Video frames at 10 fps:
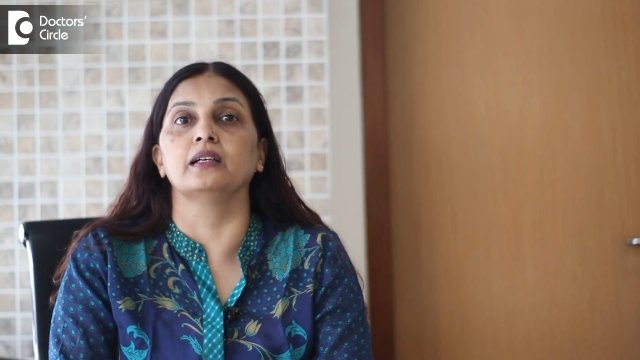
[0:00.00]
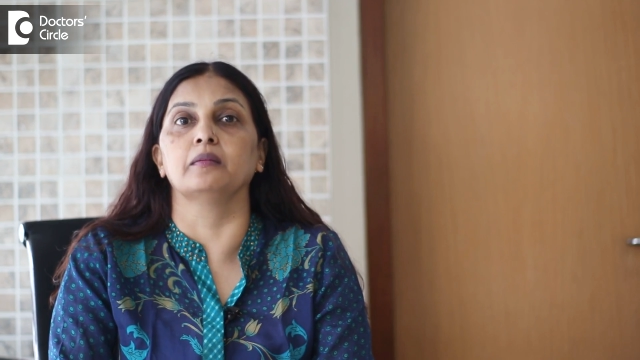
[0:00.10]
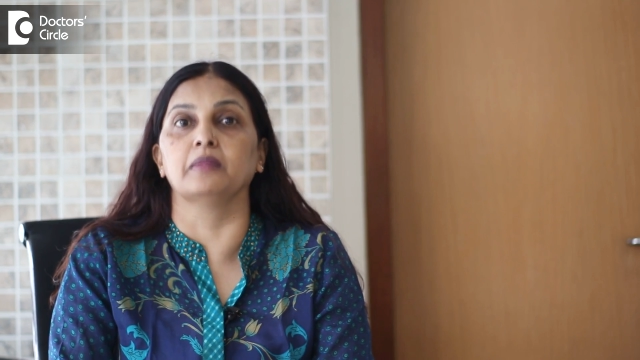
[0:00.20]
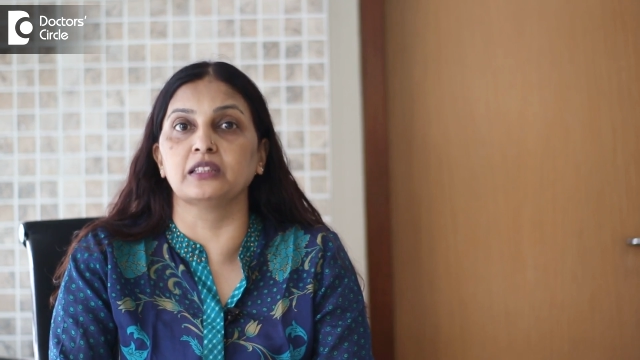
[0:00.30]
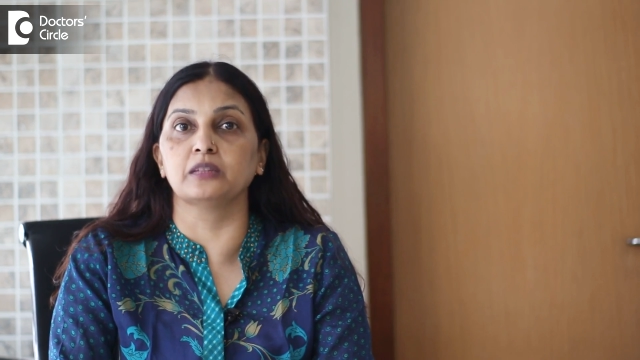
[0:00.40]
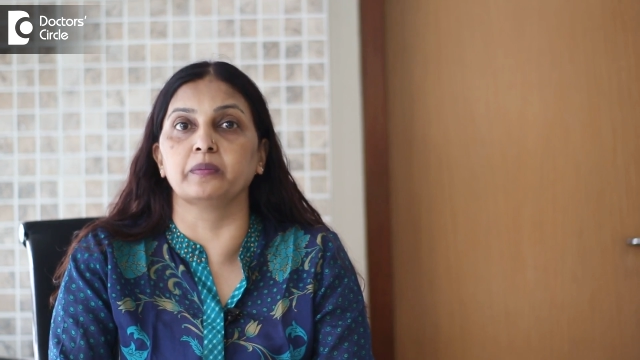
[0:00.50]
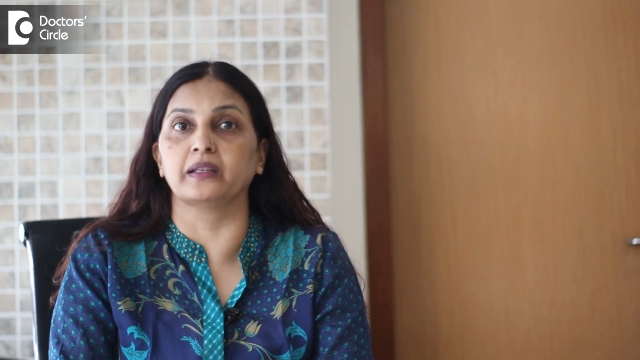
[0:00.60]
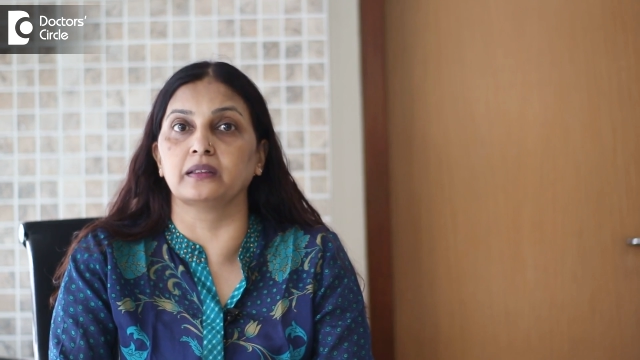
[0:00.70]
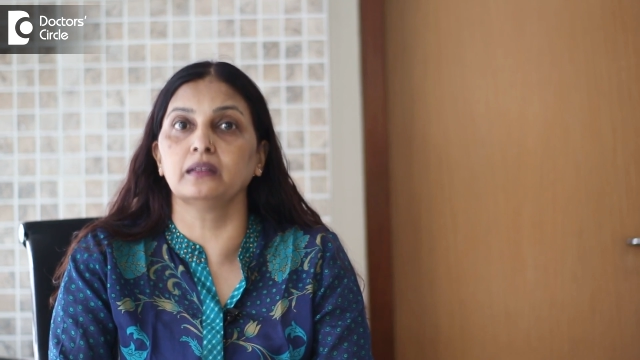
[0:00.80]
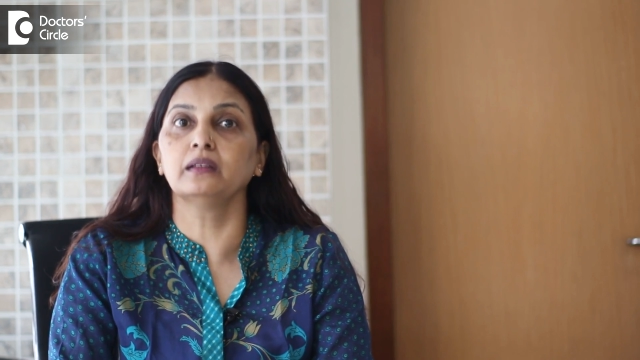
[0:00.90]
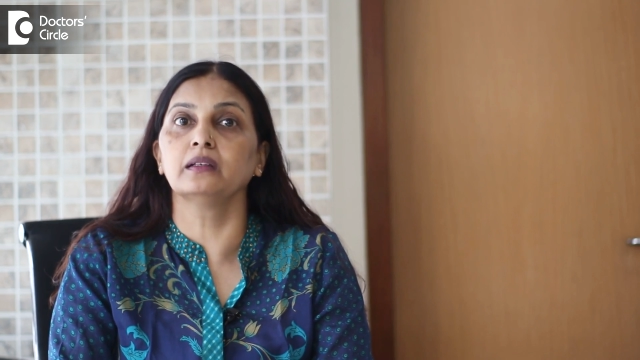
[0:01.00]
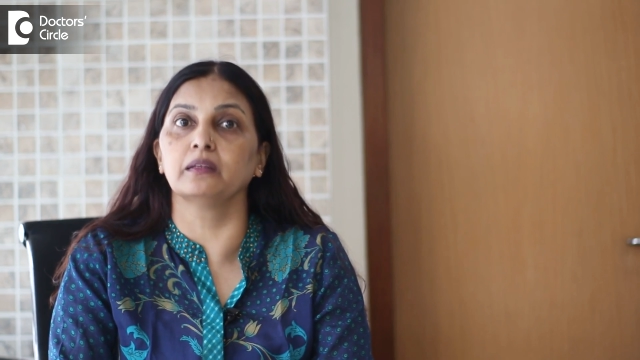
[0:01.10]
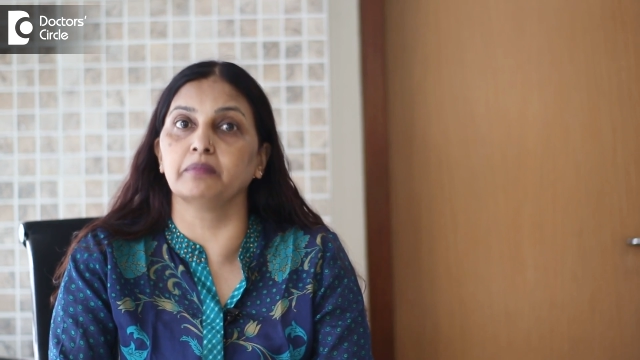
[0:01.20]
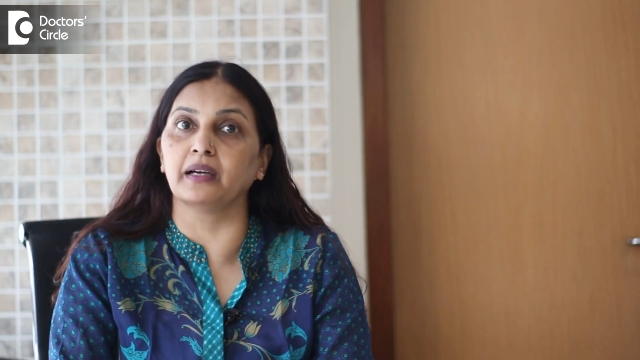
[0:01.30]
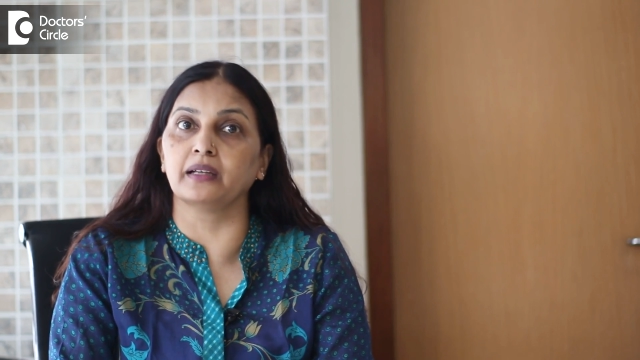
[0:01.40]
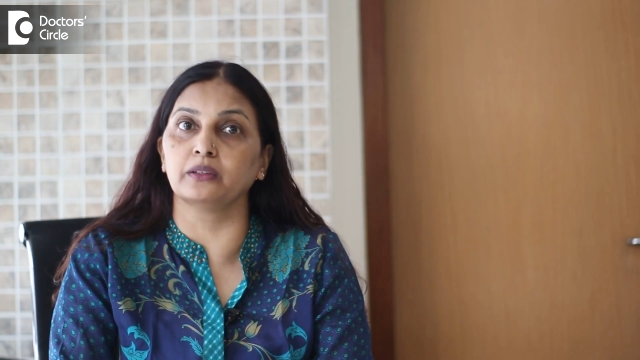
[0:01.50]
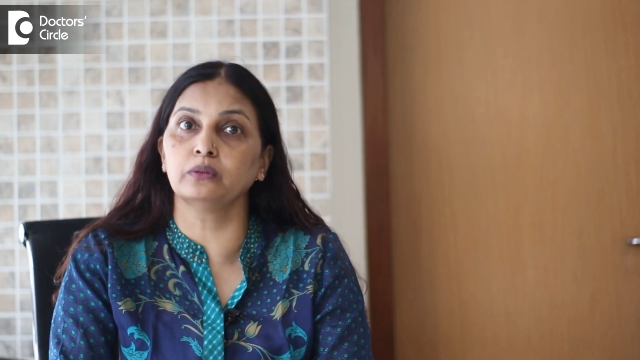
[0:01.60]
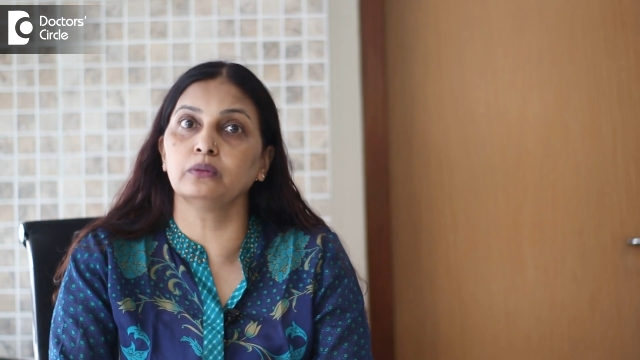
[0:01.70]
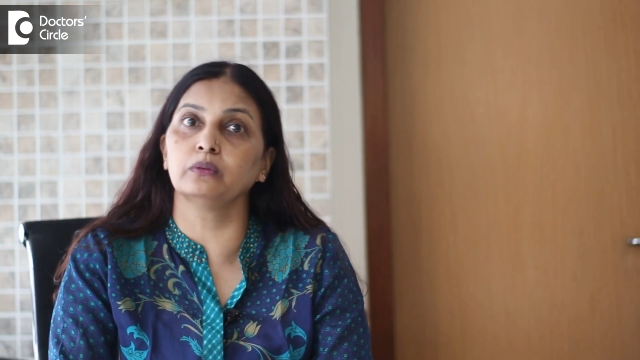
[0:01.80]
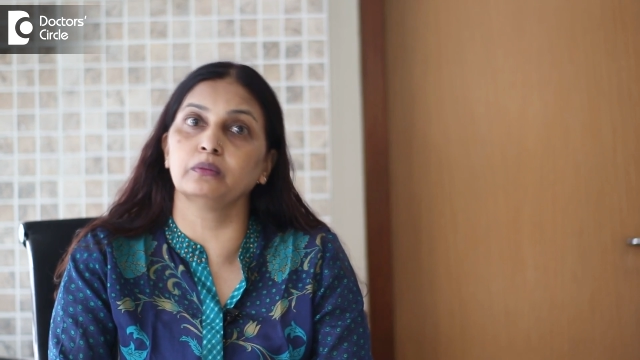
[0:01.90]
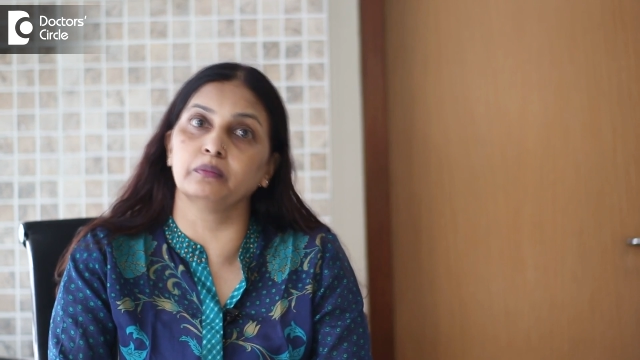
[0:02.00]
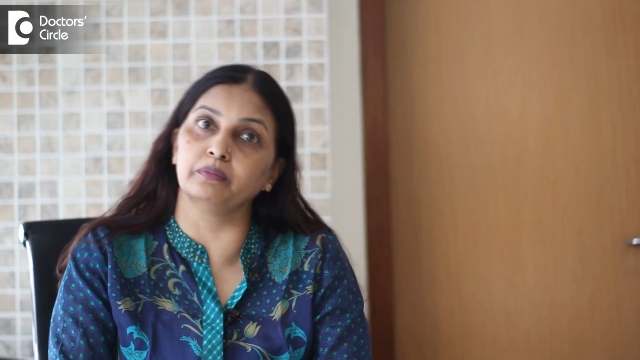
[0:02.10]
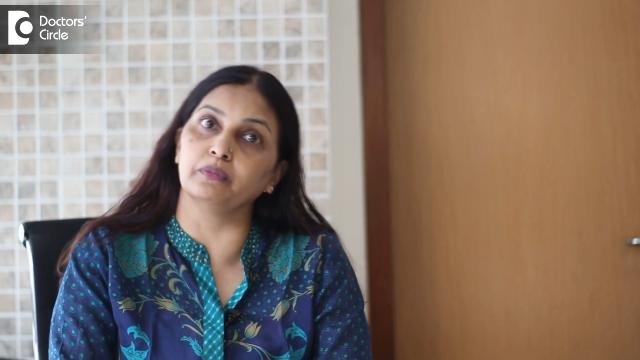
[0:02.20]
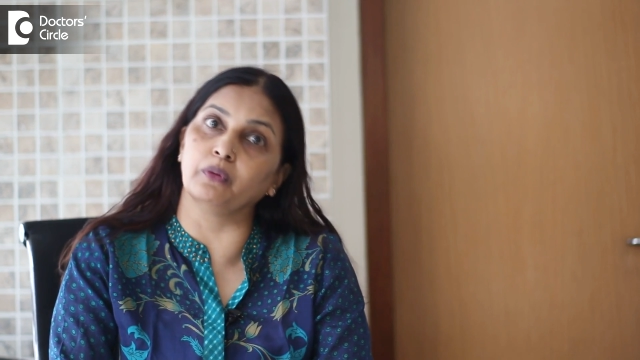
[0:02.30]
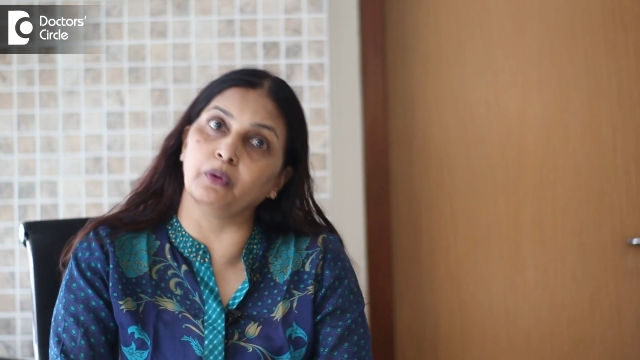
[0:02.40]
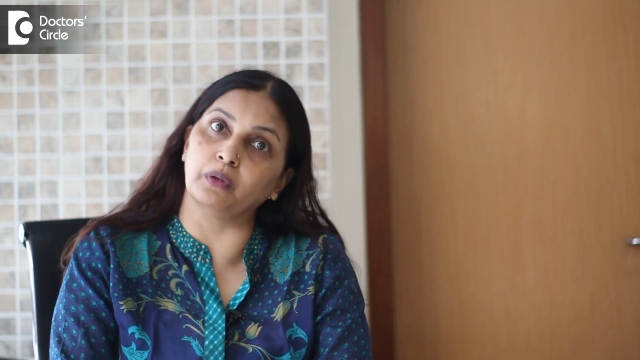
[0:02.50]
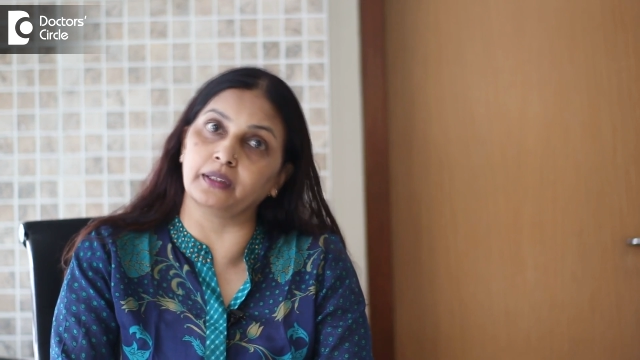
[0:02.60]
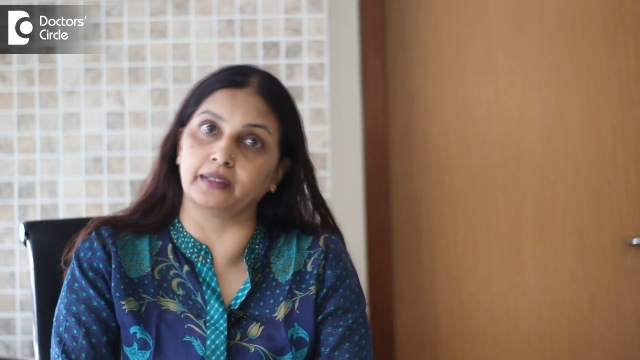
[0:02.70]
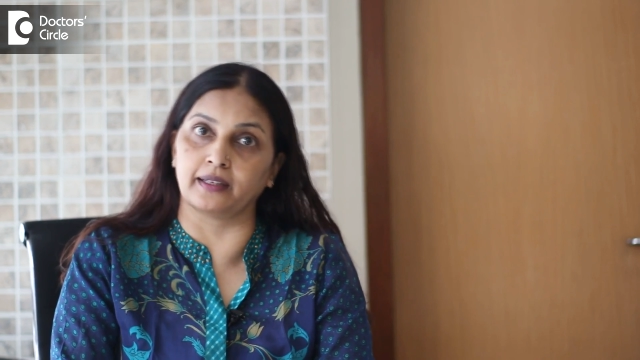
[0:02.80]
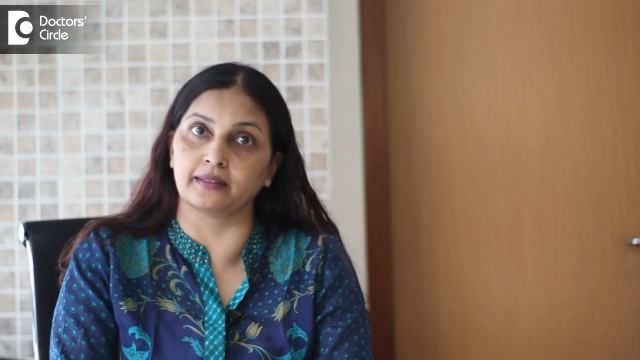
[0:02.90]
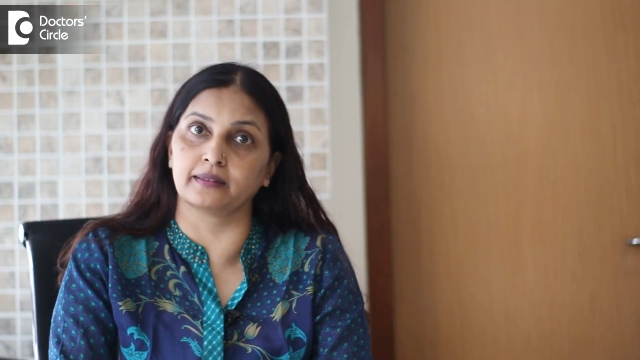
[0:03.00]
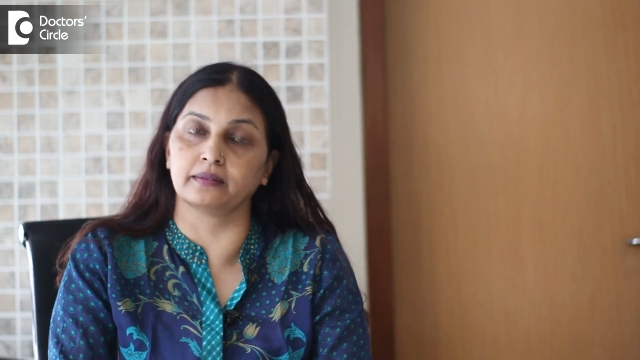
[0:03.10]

much better compared to olden days.